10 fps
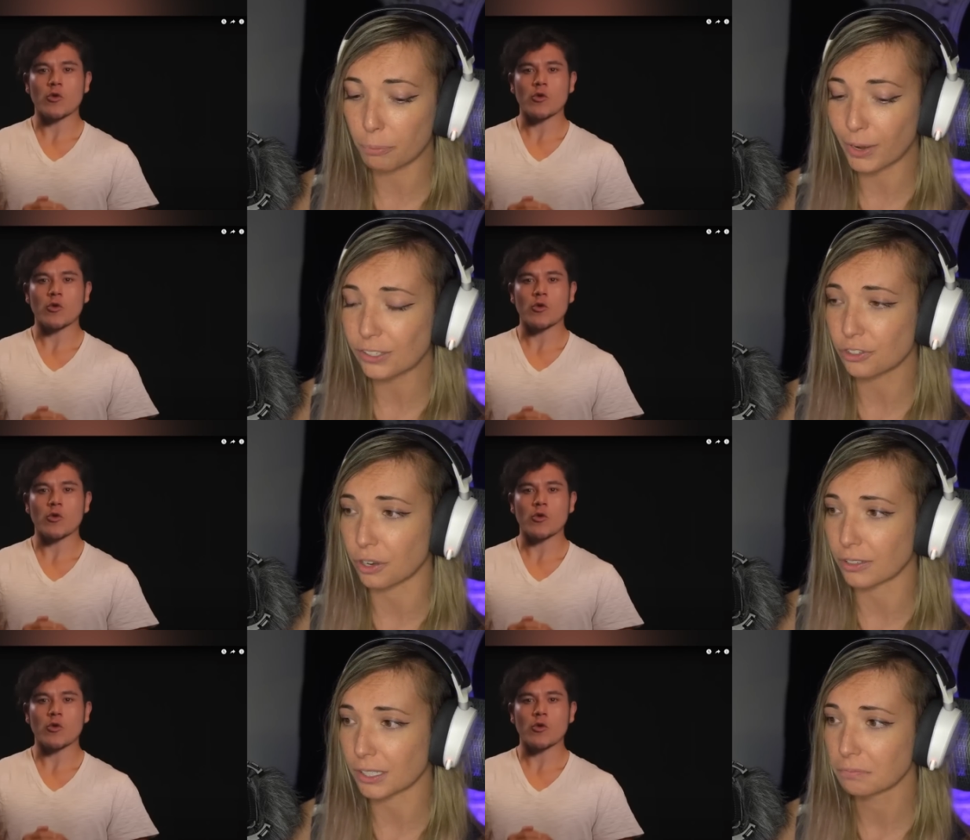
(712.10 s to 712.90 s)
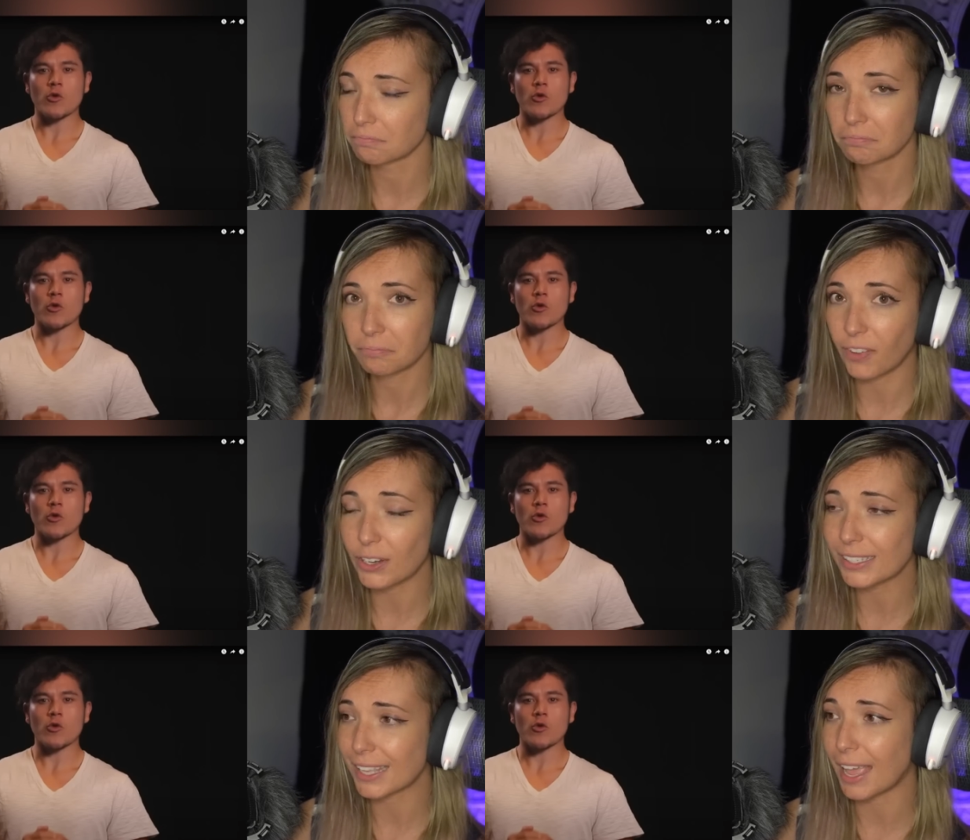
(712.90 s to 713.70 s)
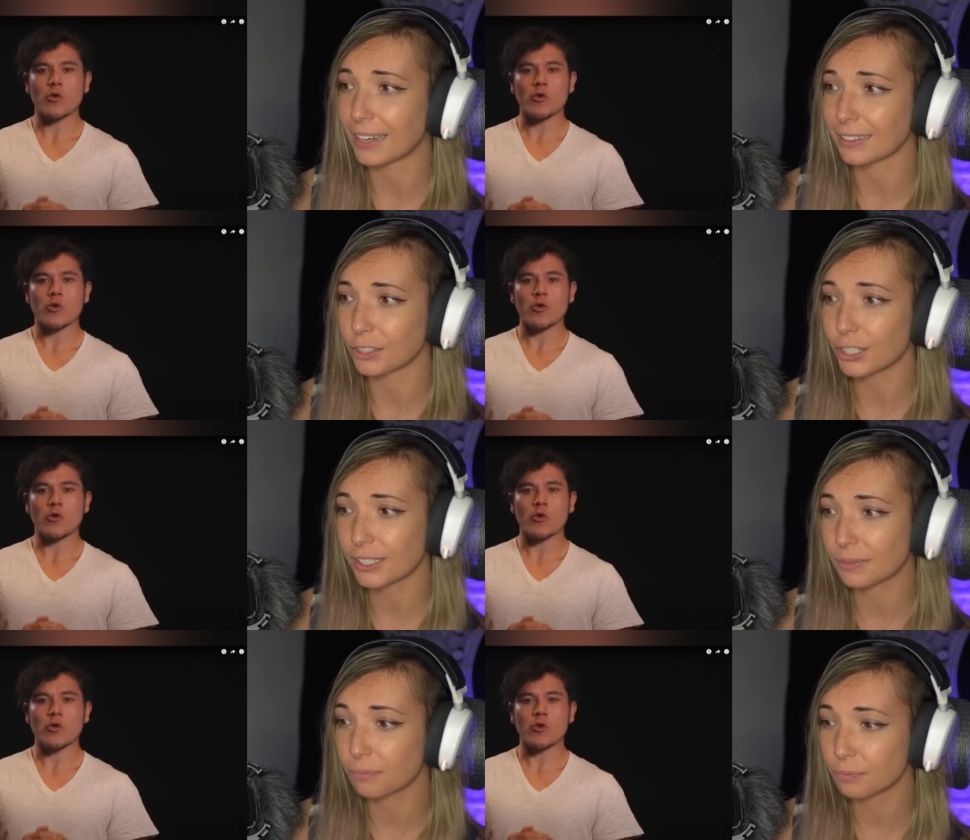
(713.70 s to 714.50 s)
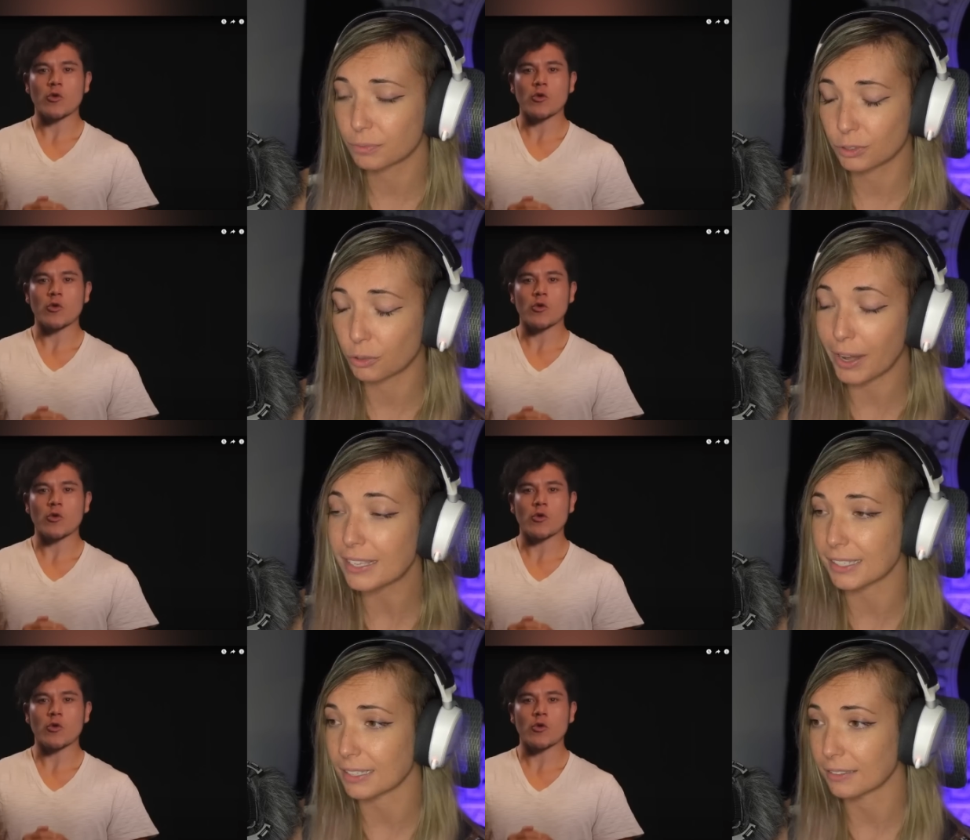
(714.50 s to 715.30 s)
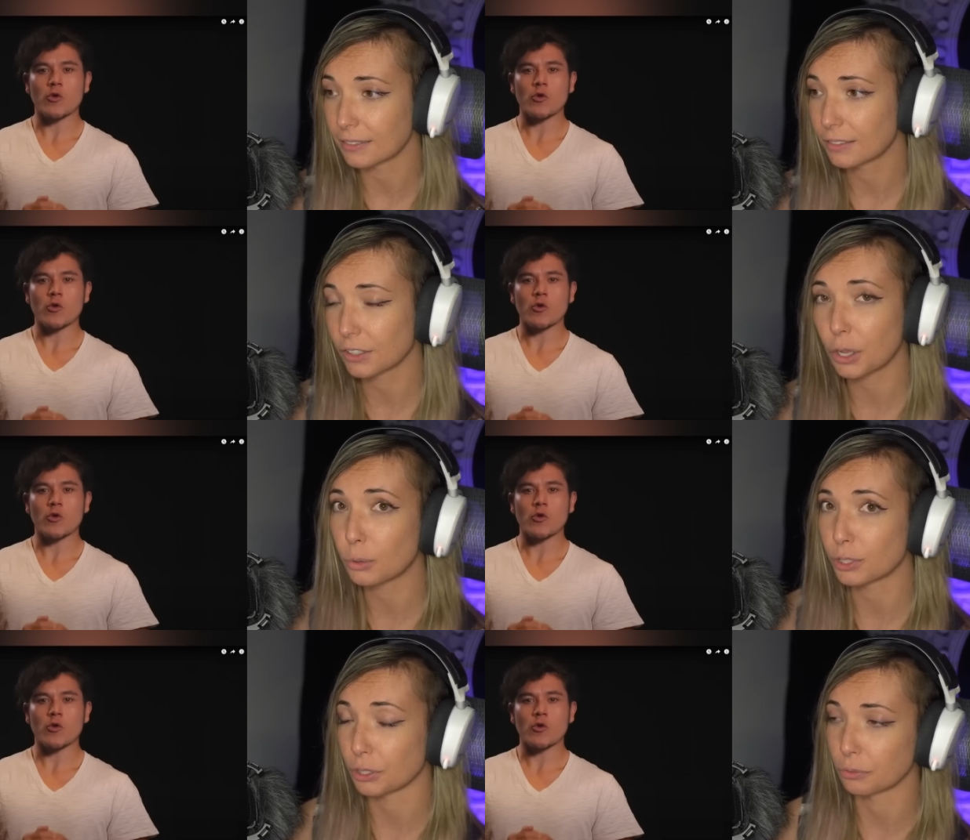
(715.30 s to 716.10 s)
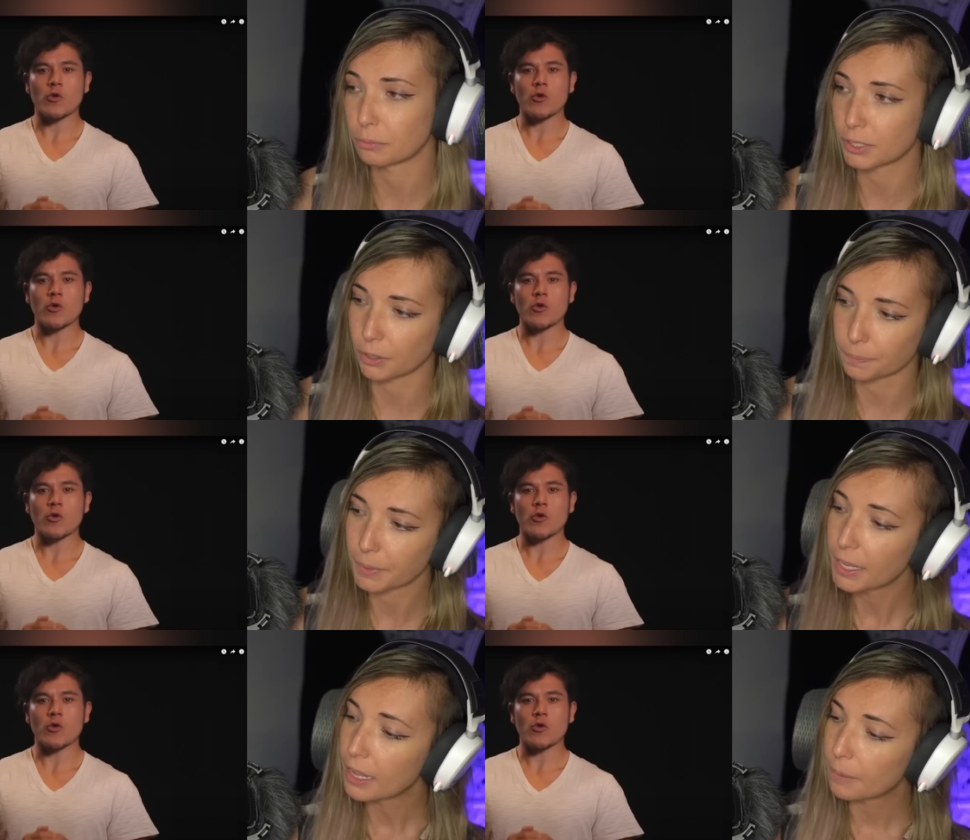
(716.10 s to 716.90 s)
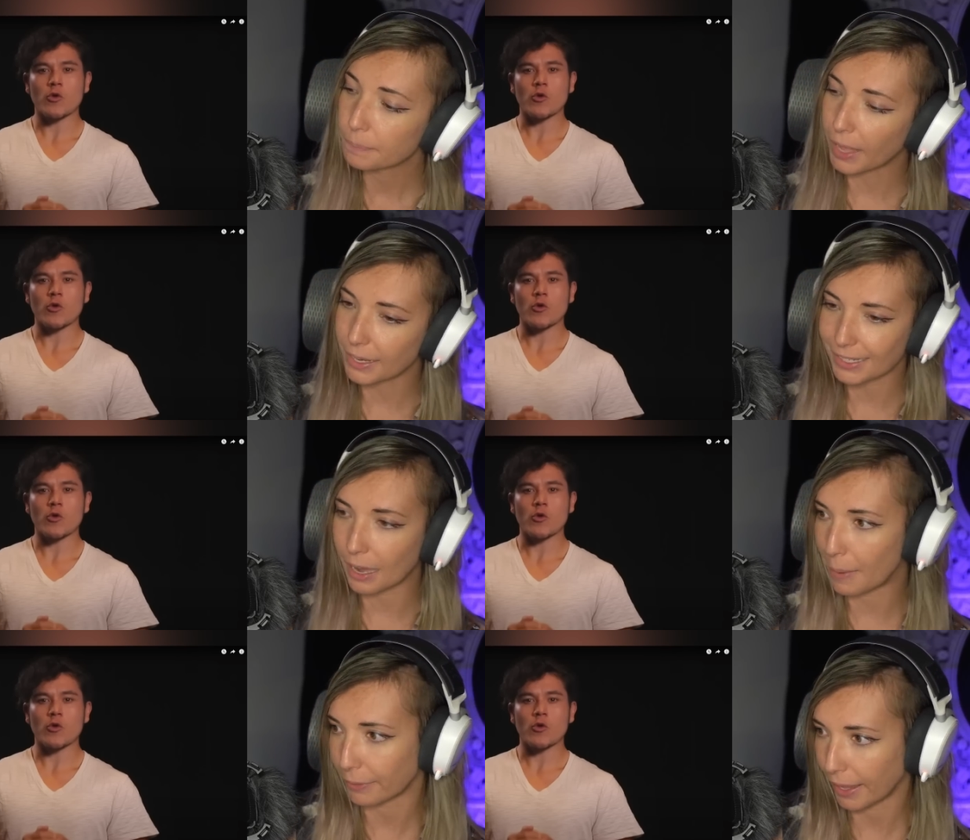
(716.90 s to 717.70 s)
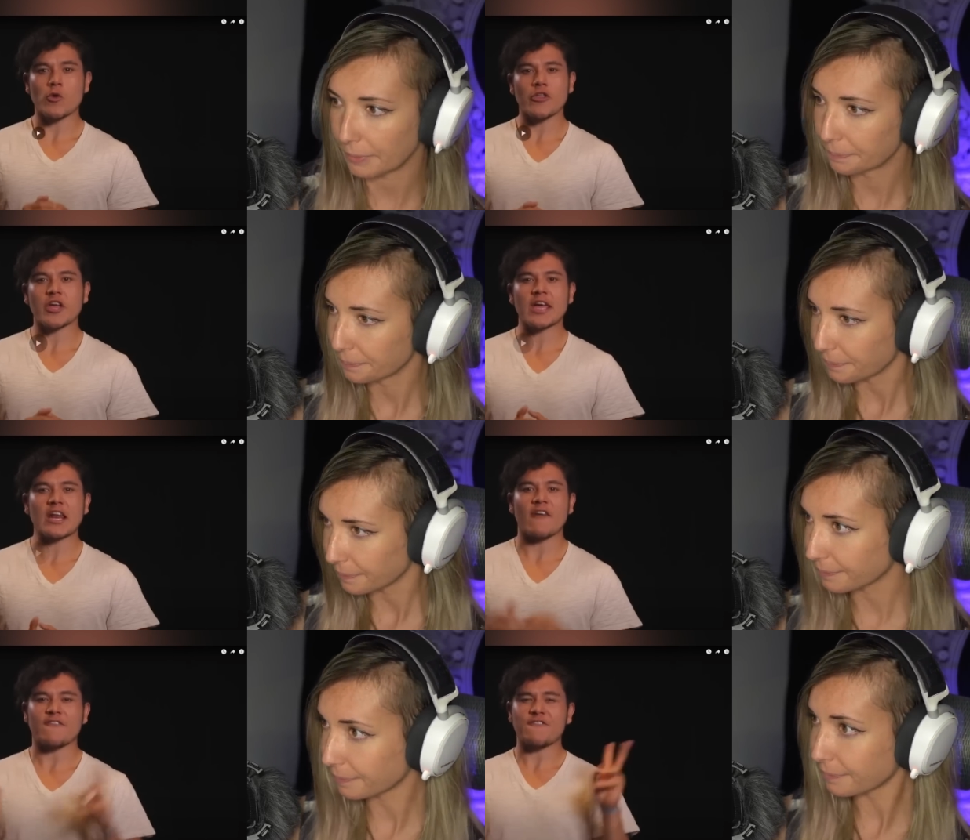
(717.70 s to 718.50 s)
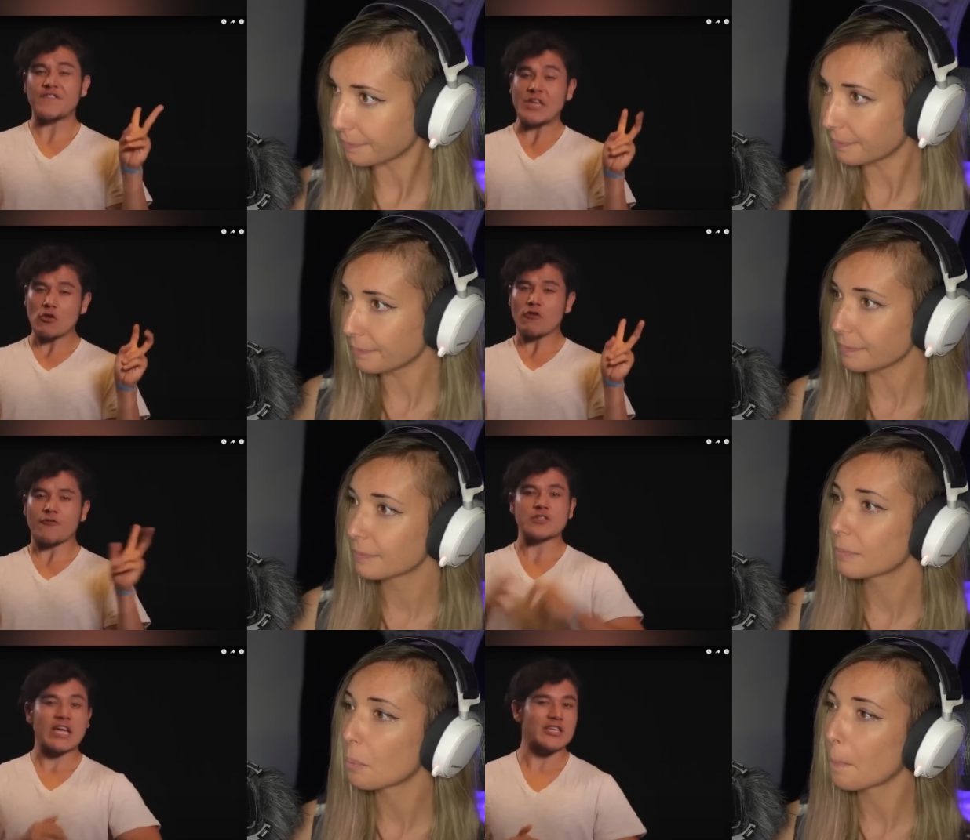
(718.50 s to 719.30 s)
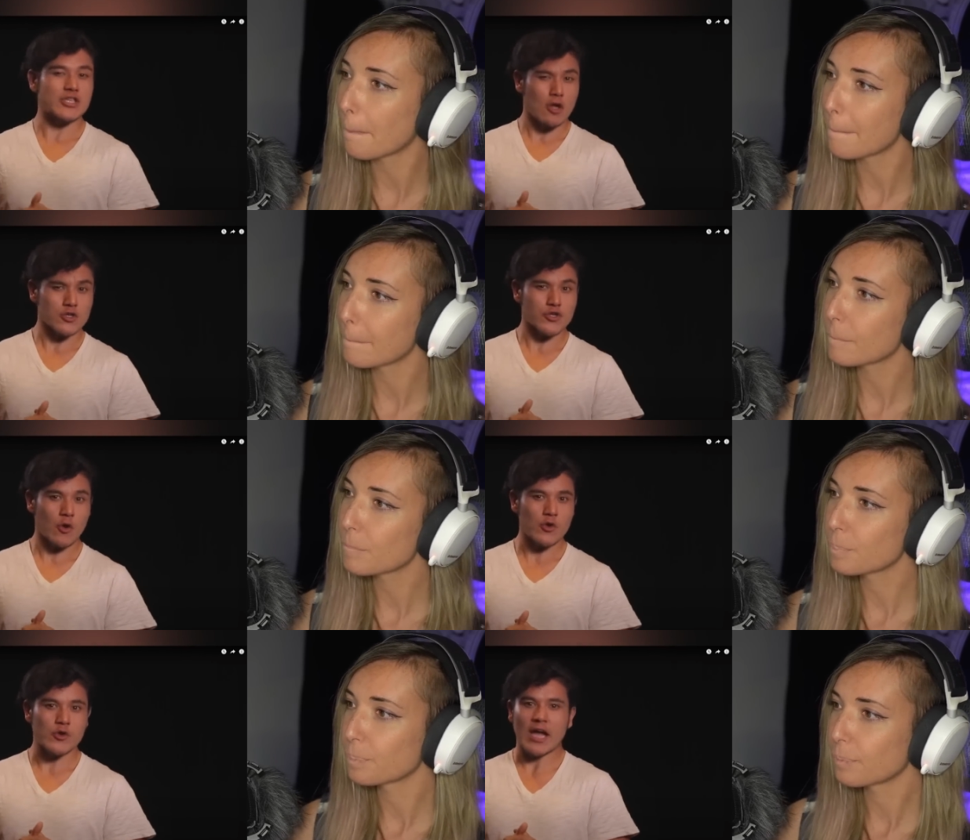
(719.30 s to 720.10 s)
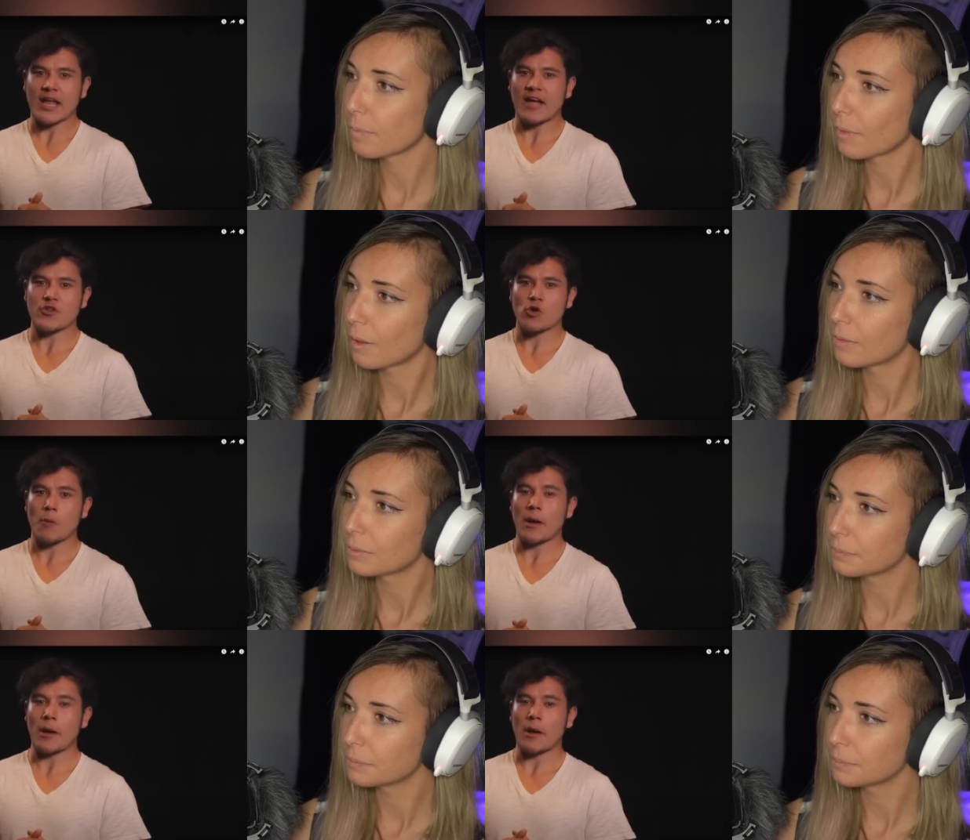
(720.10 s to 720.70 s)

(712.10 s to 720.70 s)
Speaker 1: restaurant. Very sad. It looks crazy to go to. So, Kind of sad about that.
Speaker 2: Really gonna get a feel for Danish culture though, you kind of have to know